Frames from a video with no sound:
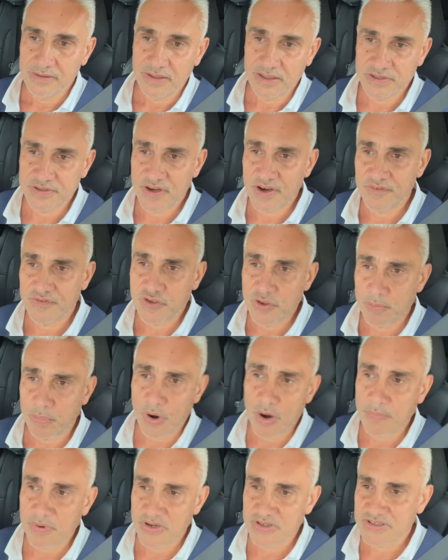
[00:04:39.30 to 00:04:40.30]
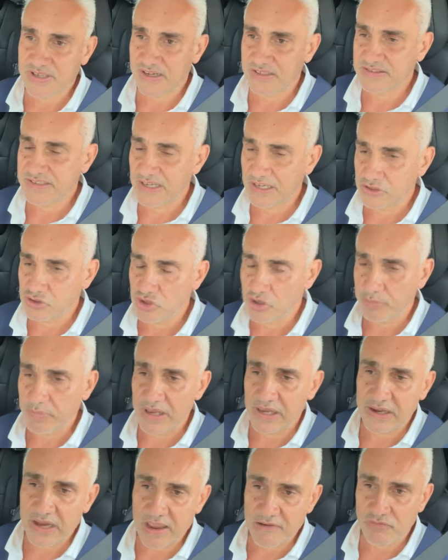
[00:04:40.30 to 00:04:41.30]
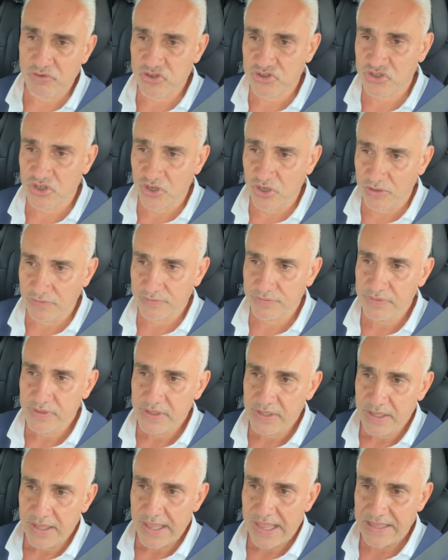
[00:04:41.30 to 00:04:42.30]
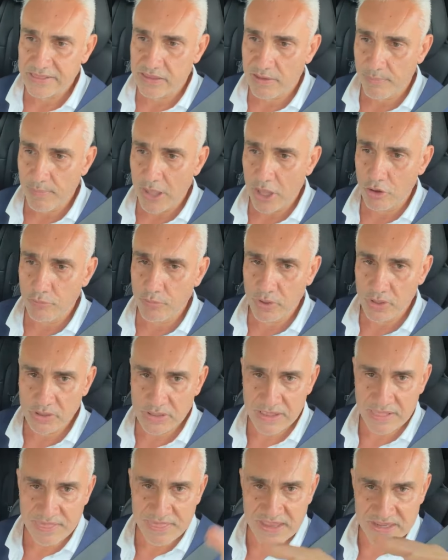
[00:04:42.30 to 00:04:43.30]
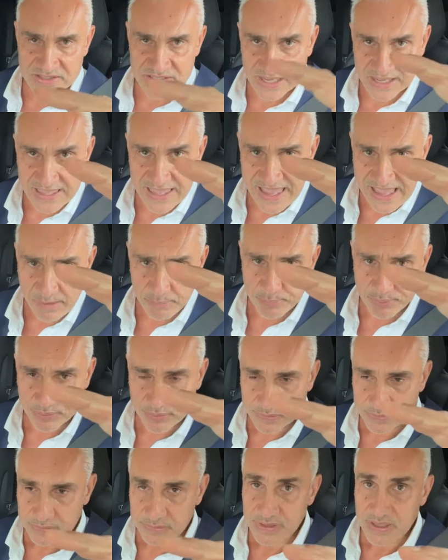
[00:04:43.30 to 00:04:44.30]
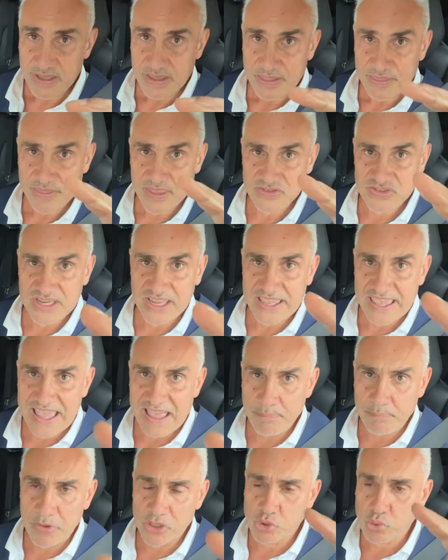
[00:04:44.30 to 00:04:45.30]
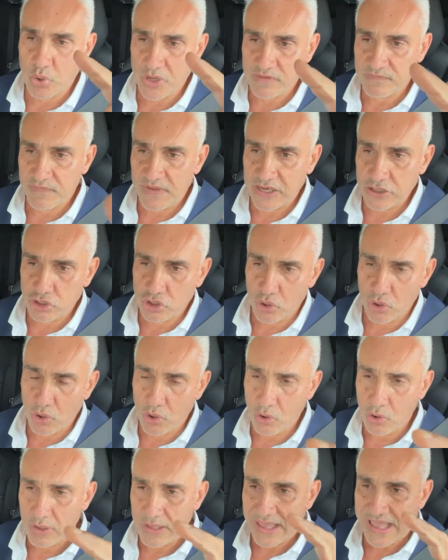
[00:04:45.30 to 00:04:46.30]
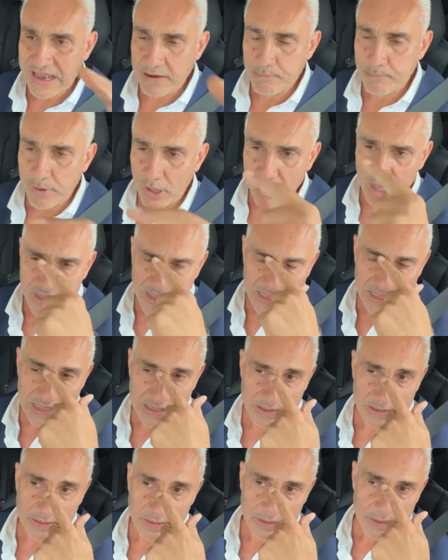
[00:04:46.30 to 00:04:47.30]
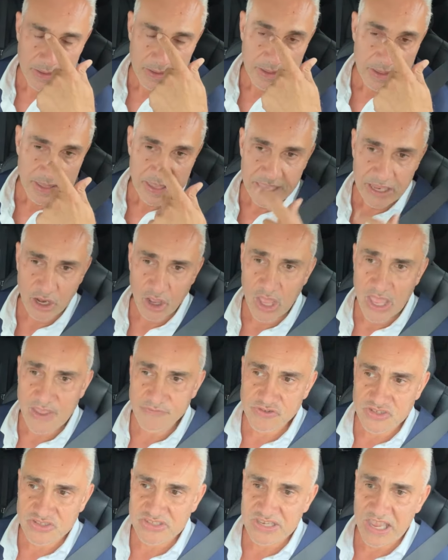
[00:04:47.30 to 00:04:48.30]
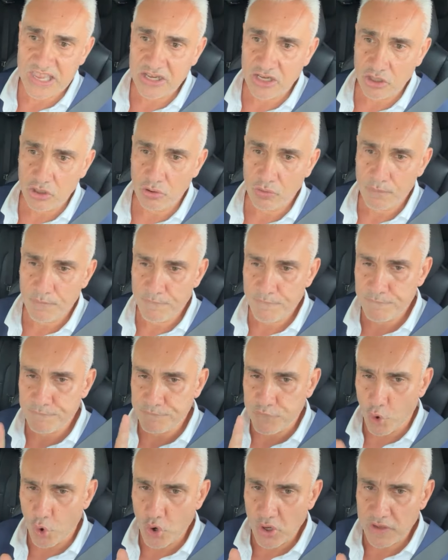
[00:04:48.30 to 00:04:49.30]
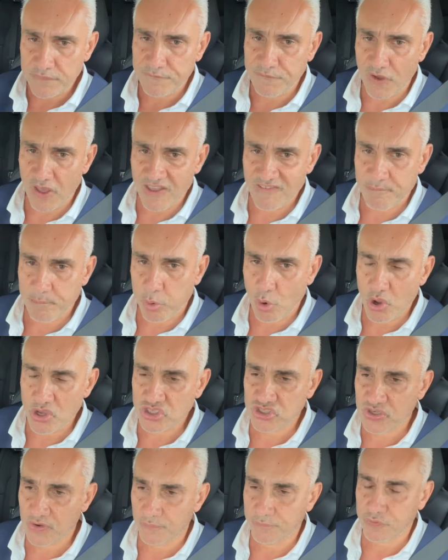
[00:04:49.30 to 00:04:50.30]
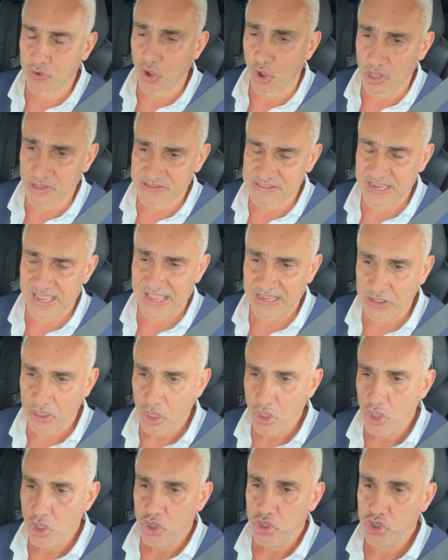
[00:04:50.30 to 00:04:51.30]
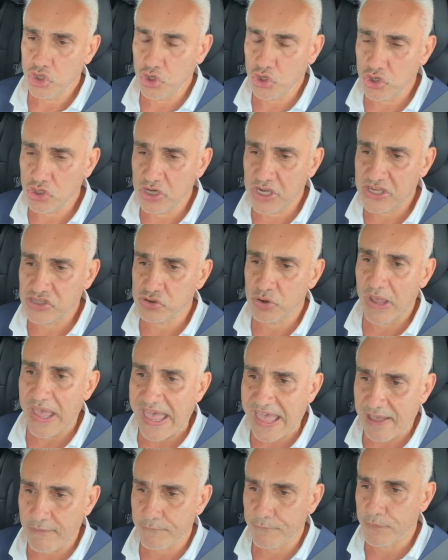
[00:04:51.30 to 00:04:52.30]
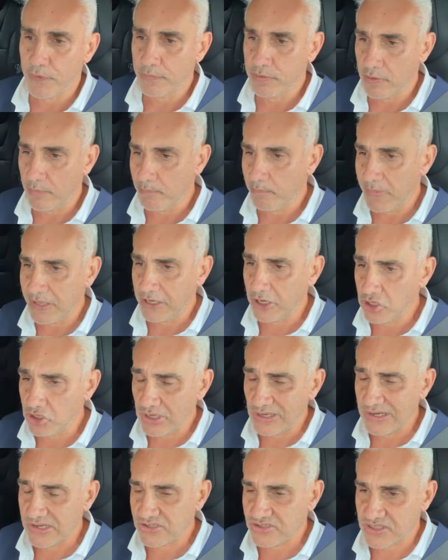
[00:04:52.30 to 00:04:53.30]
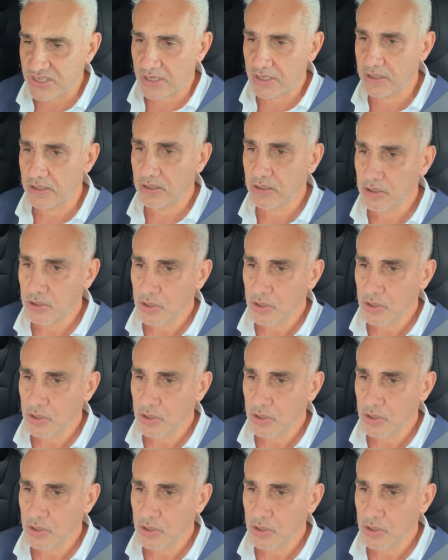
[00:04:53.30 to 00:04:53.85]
there's very few properties that are selling $2 million over reserve at the moment. There's a gap. There's a gap between vendor and buyer. And I have to say to you, 45 points of contact you need to have from the minute you list it